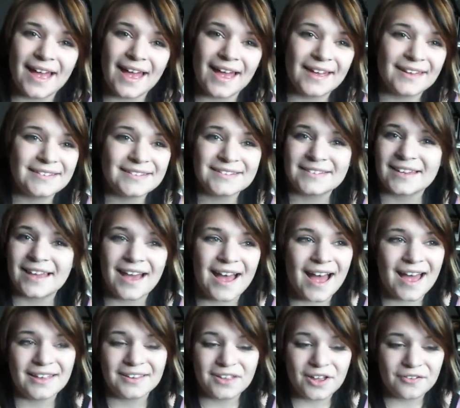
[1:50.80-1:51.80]
and
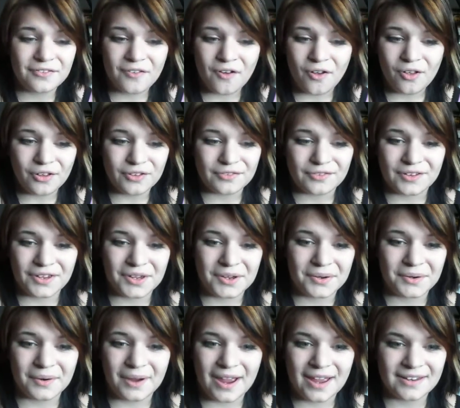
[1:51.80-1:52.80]
I love all of
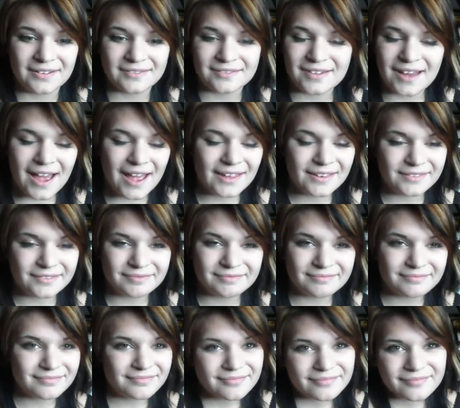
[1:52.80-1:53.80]
you, and I
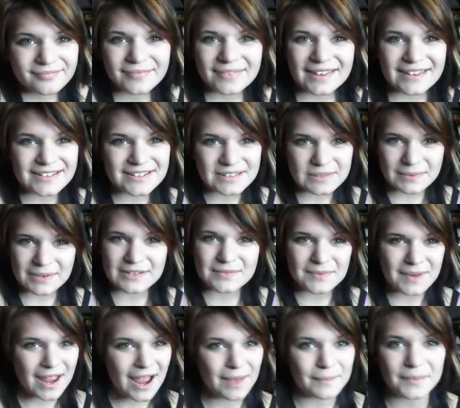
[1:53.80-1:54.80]
it just makes me
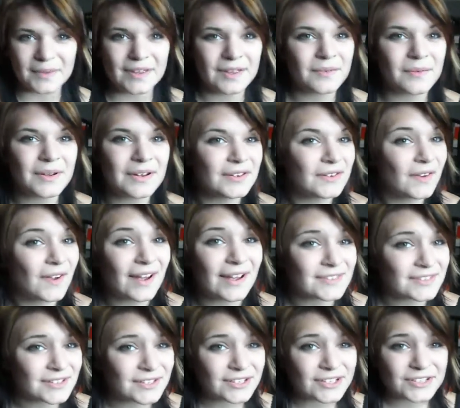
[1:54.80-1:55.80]
happy when you guys
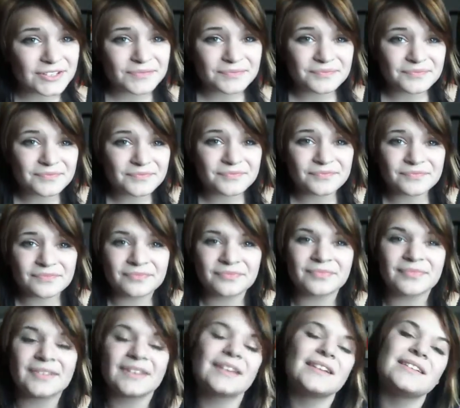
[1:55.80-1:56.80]
are
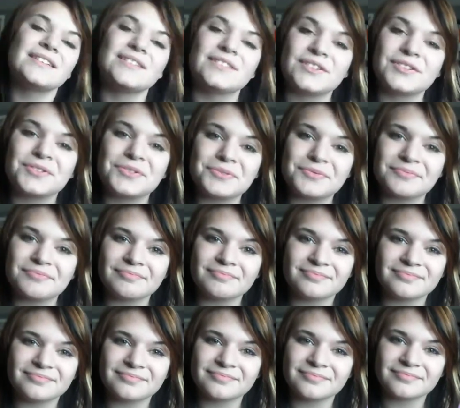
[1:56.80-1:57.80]
so
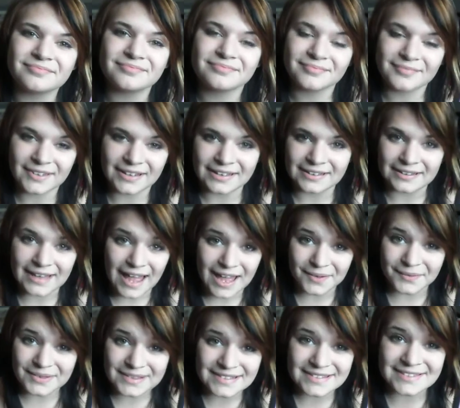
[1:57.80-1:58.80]
glad
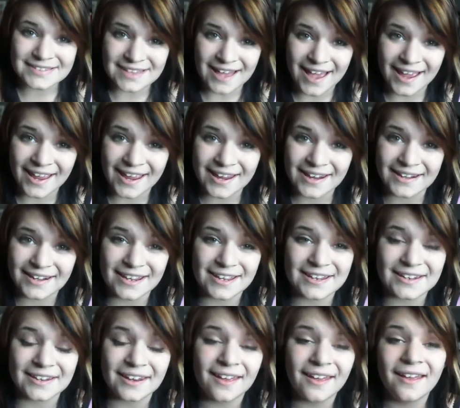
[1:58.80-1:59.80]
with the site
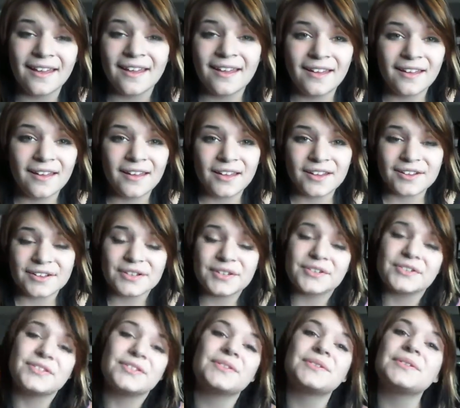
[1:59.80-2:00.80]
and
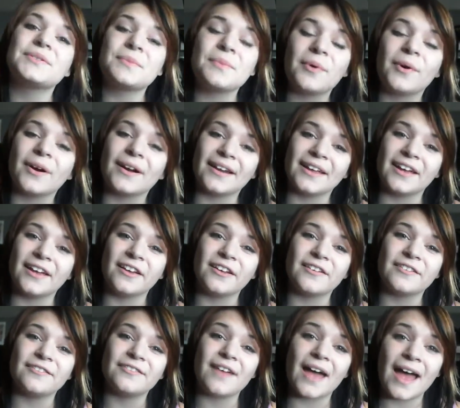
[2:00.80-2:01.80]
you're so
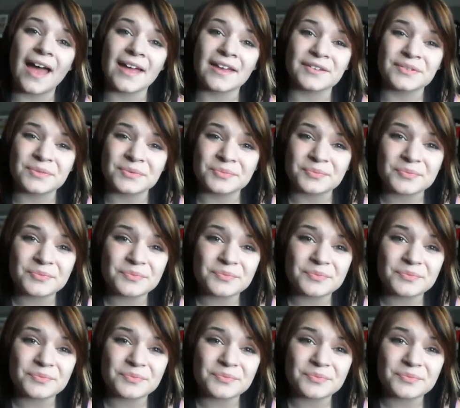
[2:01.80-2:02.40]
supportive and